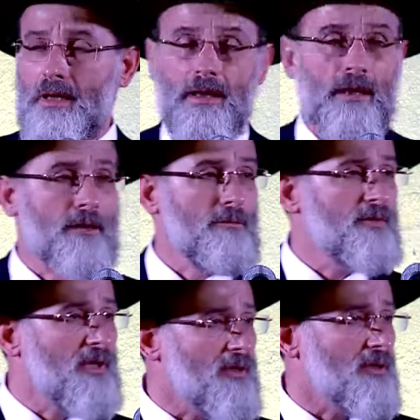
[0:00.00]
And
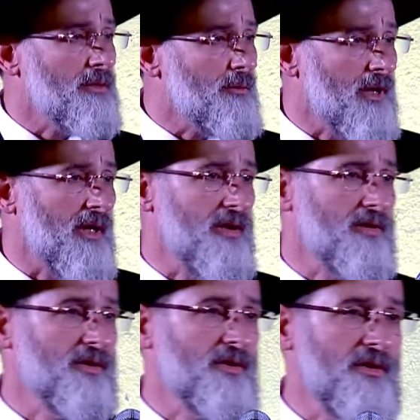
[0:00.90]
Rav Dessler
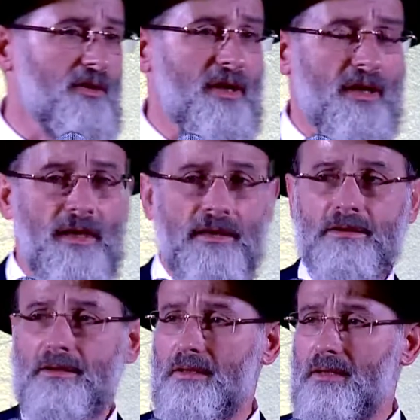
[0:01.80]
writes
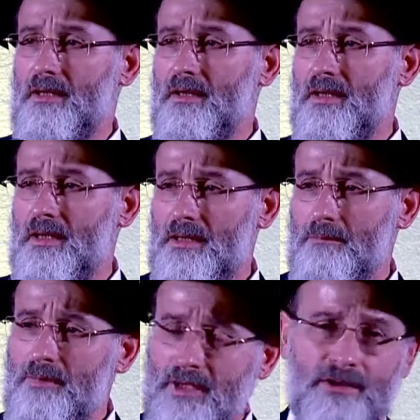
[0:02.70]
that the
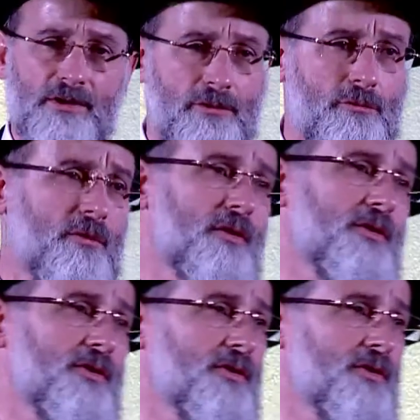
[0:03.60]
message
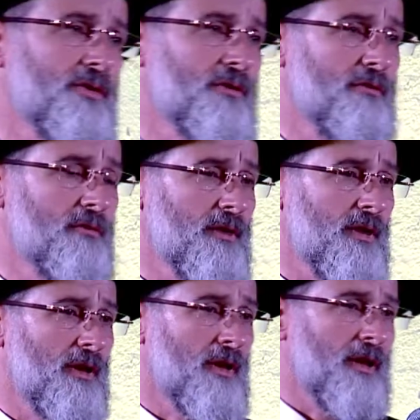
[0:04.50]
was
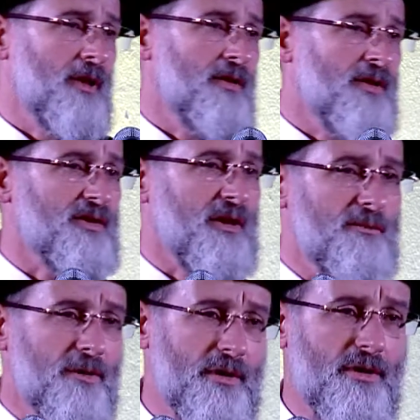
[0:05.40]
this
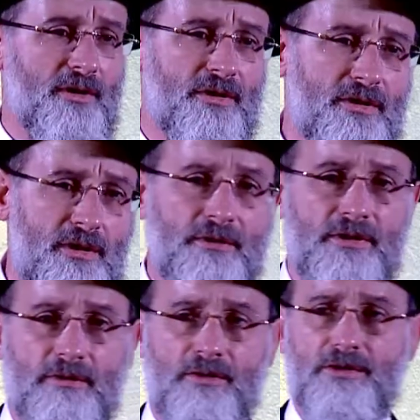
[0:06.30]
avodah, this
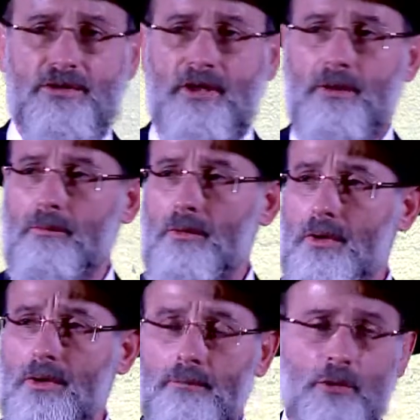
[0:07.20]
service of
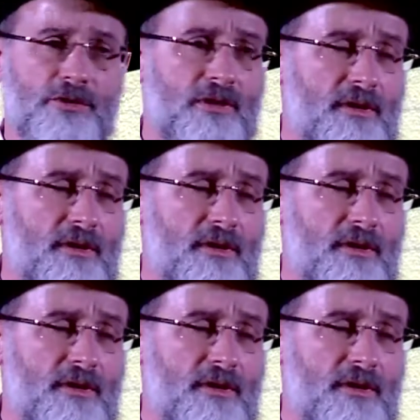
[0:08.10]
Hashem, the most